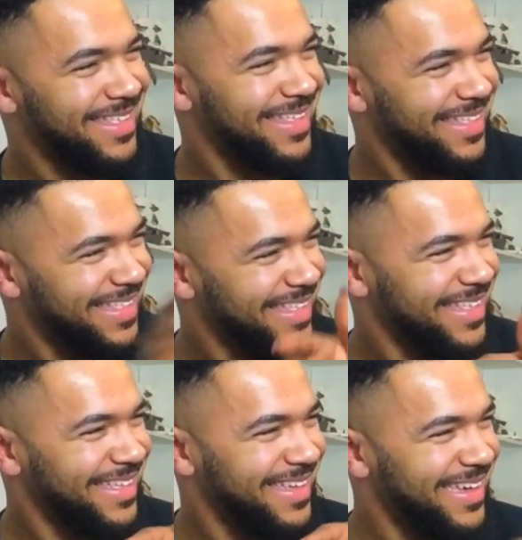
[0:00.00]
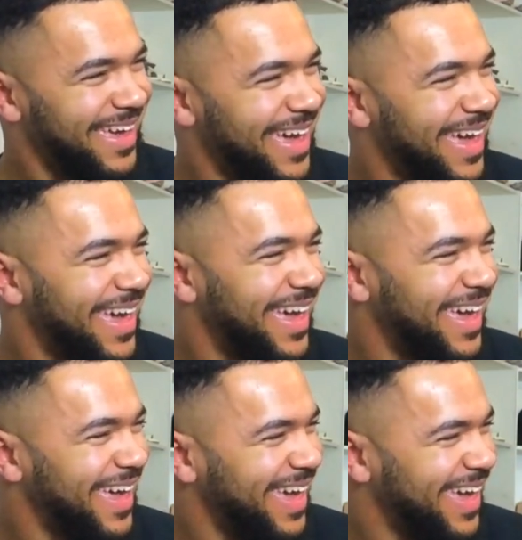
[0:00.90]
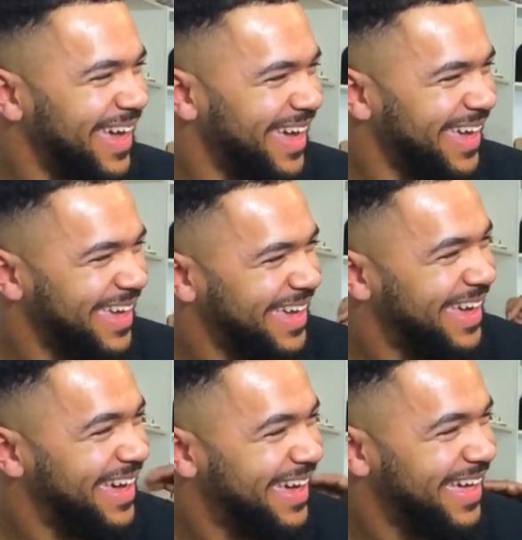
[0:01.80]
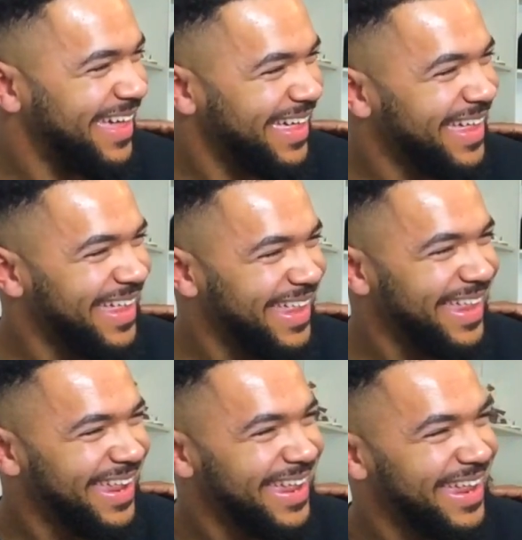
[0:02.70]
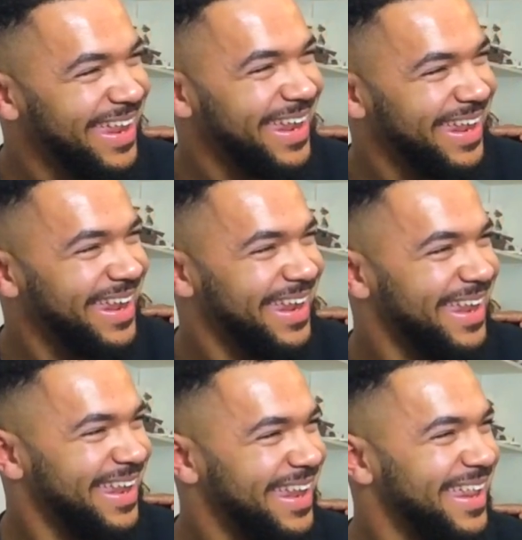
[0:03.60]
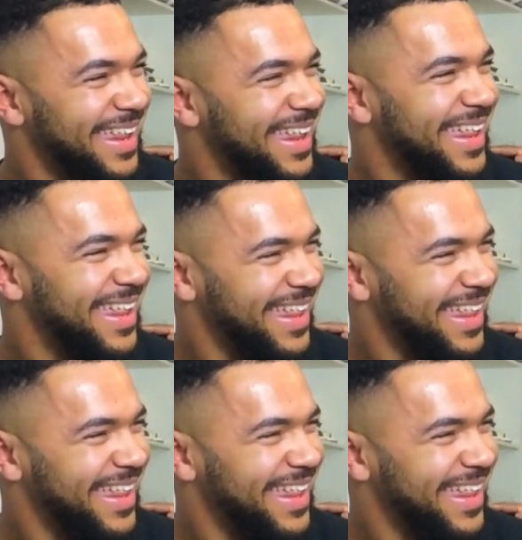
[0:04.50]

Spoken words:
[no speech]